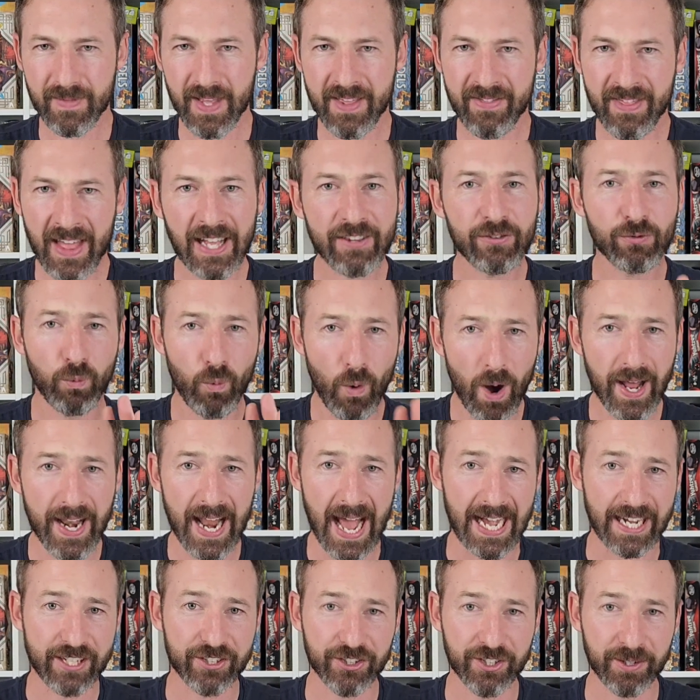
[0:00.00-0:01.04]
that's one
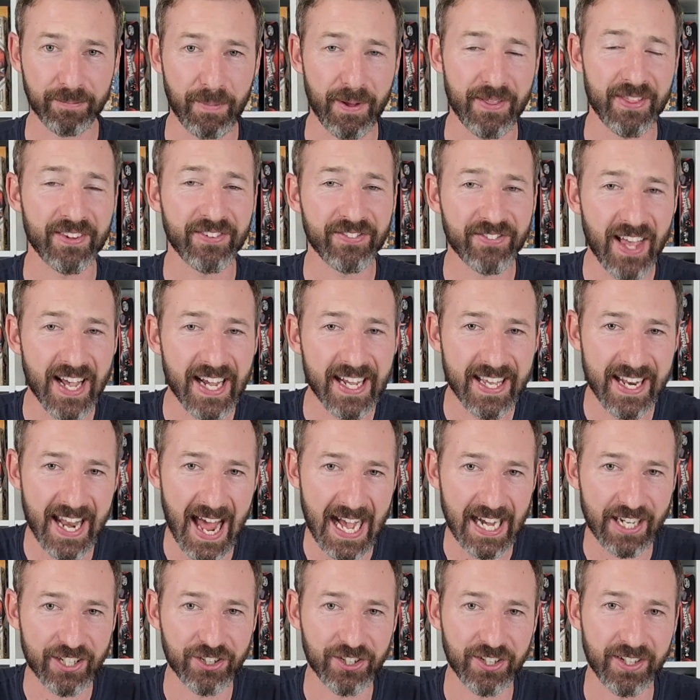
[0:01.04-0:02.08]
action, but the second
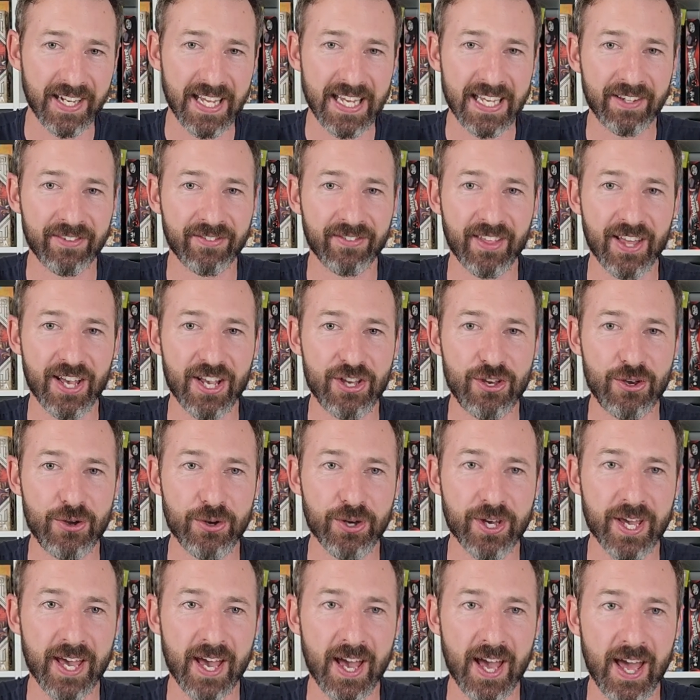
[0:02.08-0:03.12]
action is that
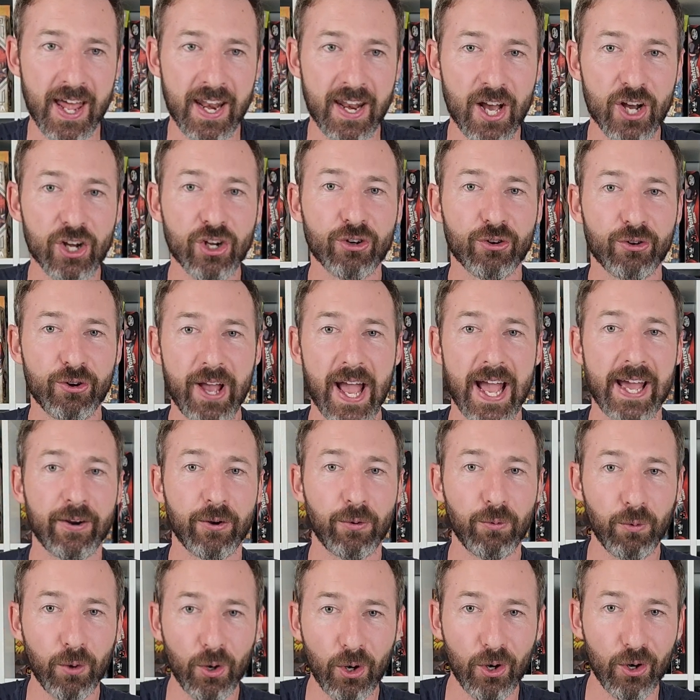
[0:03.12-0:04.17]
you can create a
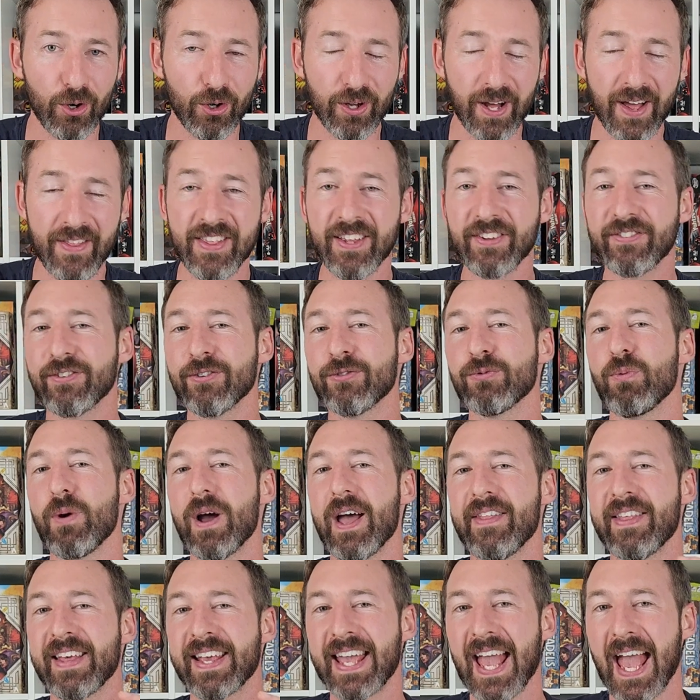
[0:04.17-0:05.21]
wall, and this is
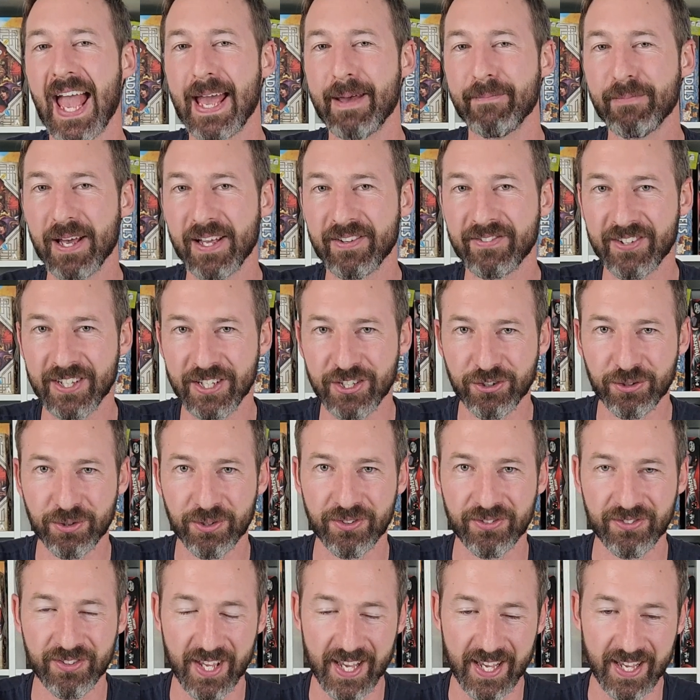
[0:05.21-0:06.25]
where the game gets
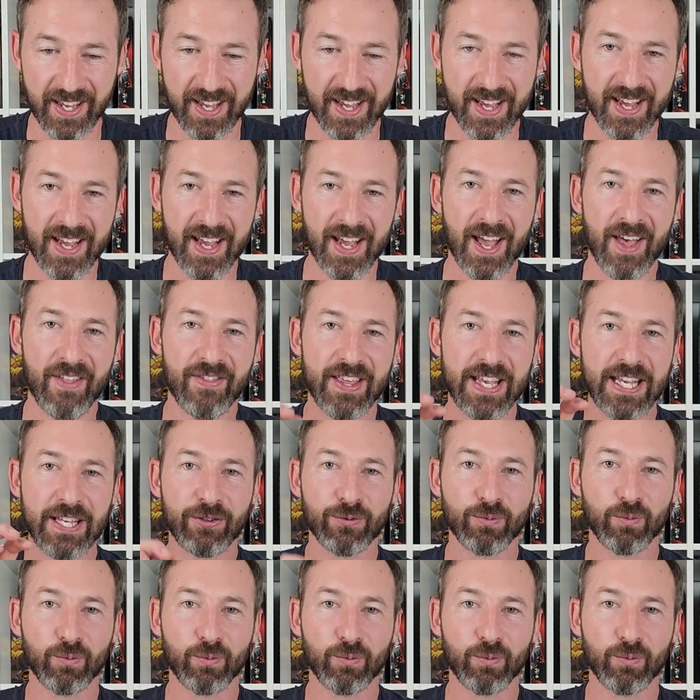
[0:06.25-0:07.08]
interesting. These